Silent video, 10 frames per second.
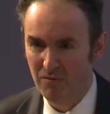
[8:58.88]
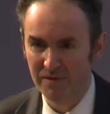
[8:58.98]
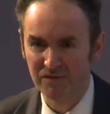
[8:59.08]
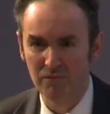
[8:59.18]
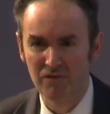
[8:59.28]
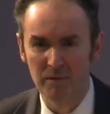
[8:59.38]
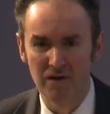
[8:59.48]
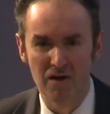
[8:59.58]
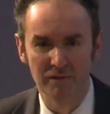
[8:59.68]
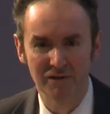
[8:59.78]
well be someone from
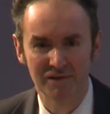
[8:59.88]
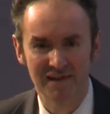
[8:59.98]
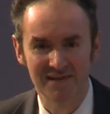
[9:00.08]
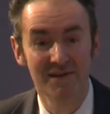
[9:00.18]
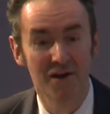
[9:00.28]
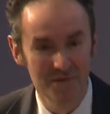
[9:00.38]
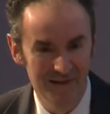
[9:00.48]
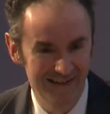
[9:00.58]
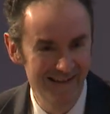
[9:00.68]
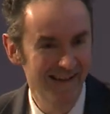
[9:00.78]
Malawi who says, no,
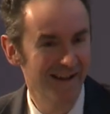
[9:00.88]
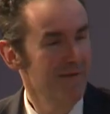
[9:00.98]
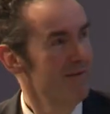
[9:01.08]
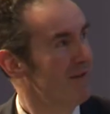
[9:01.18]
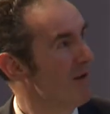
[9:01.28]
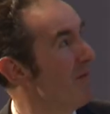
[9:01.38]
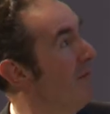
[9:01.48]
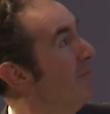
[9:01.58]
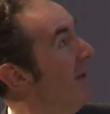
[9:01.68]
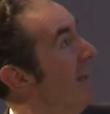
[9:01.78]
we've got a
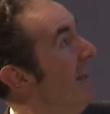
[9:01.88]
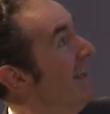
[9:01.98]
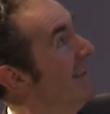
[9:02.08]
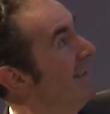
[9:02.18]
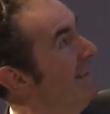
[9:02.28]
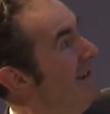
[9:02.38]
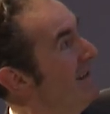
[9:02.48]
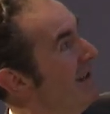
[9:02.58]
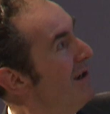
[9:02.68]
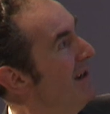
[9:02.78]
problem. But
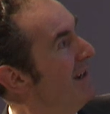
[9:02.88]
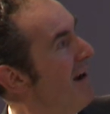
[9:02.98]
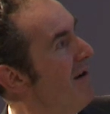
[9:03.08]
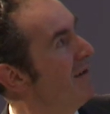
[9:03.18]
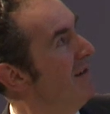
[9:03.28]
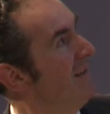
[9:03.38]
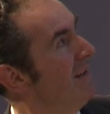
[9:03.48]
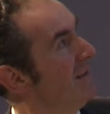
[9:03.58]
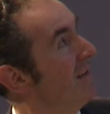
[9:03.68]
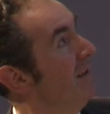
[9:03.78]
these kind of
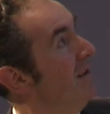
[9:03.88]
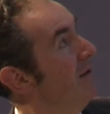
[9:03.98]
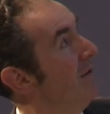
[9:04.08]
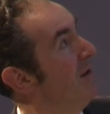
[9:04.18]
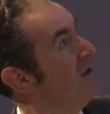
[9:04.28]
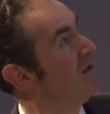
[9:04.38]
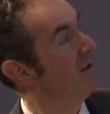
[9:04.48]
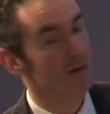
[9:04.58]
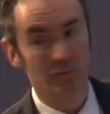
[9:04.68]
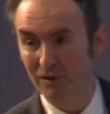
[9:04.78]
characteristics which
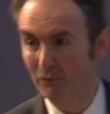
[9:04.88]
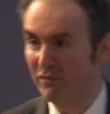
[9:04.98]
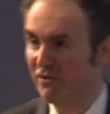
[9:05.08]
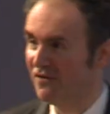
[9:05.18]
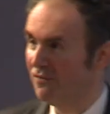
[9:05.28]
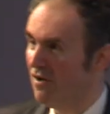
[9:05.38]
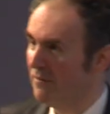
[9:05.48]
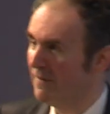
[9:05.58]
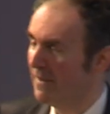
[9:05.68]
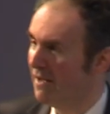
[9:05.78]
we would
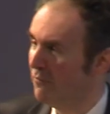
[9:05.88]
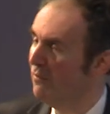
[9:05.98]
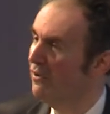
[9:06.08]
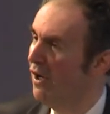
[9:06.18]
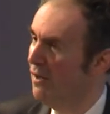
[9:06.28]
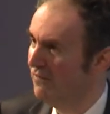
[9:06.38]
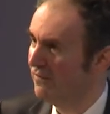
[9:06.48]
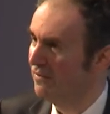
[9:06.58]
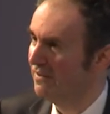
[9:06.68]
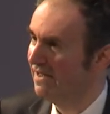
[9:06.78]
ascribe and we would hope
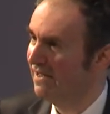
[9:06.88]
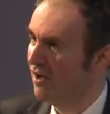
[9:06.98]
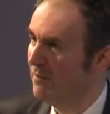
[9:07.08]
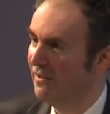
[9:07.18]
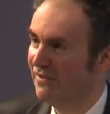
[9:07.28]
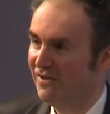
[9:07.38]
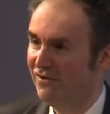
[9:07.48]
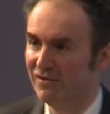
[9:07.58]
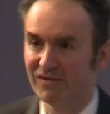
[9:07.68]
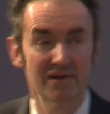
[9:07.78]
for in our
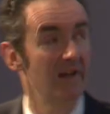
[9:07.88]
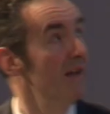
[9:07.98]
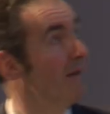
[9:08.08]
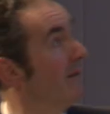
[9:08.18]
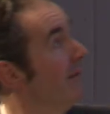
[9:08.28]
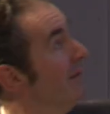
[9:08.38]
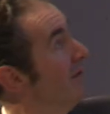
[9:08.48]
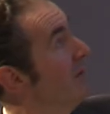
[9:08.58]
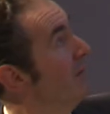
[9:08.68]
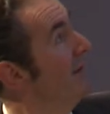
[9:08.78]
politicians.
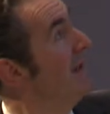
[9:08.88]
Just look at